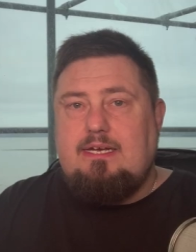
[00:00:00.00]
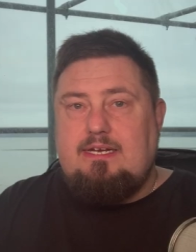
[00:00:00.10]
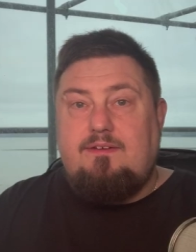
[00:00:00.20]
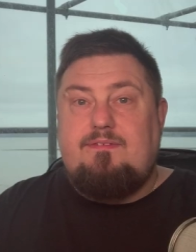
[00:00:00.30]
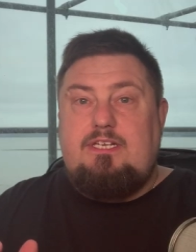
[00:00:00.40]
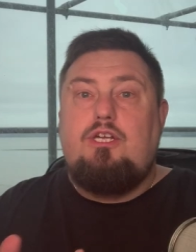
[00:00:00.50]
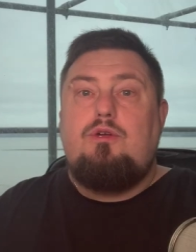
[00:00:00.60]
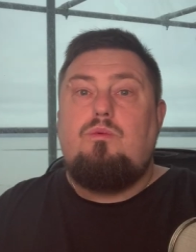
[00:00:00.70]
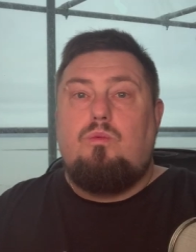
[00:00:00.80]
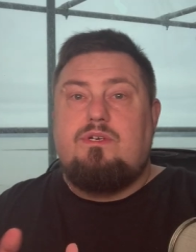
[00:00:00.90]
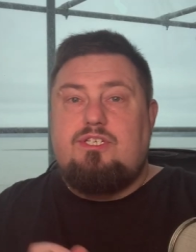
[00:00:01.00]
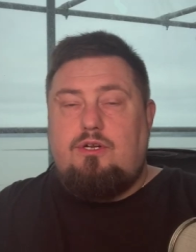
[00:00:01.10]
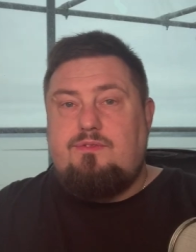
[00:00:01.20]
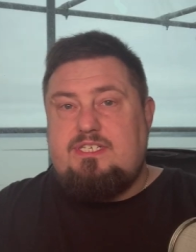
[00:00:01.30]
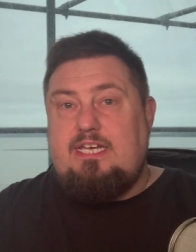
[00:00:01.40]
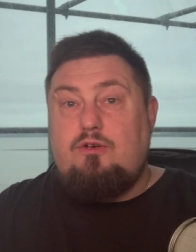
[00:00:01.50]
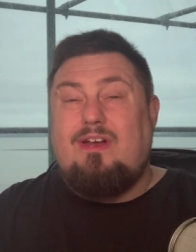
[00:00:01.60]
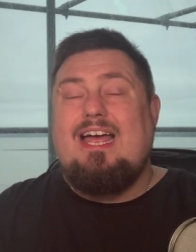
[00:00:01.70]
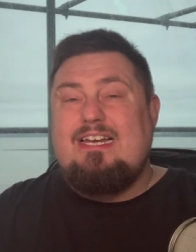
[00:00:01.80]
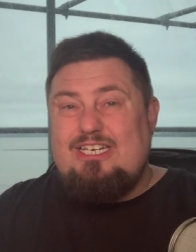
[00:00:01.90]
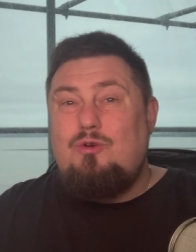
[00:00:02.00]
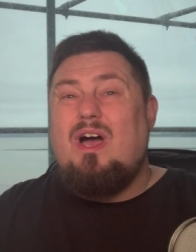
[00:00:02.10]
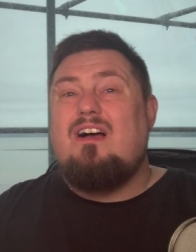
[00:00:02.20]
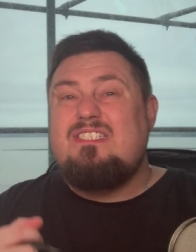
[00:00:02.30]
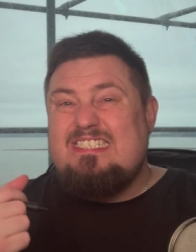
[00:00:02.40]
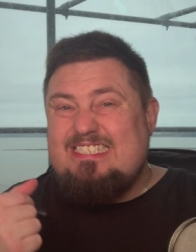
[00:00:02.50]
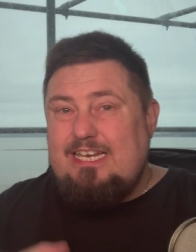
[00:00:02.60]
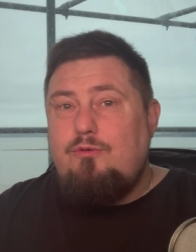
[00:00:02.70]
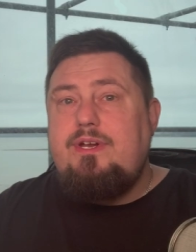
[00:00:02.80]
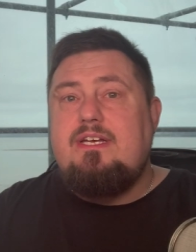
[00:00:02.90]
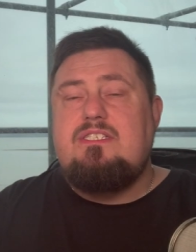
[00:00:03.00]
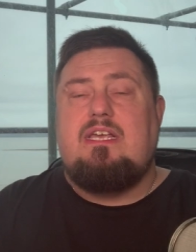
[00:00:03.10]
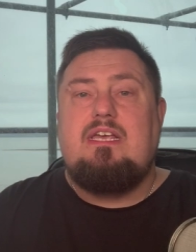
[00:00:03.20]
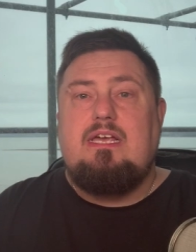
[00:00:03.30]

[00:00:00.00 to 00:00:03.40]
And if you want to know the secret and you are serious